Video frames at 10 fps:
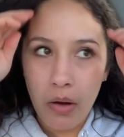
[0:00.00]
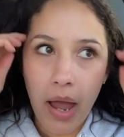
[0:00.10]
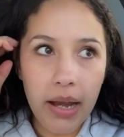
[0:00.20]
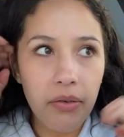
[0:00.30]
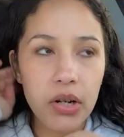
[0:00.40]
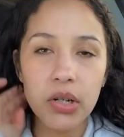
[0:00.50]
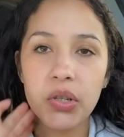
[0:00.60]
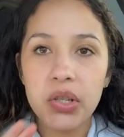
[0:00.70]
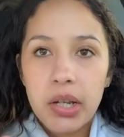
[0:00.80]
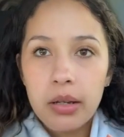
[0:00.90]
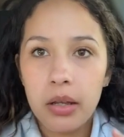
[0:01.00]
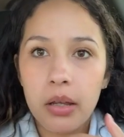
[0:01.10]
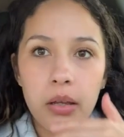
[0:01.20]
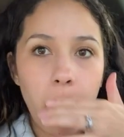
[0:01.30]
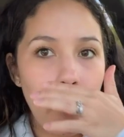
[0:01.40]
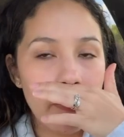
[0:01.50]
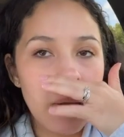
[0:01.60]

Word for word: I never understood when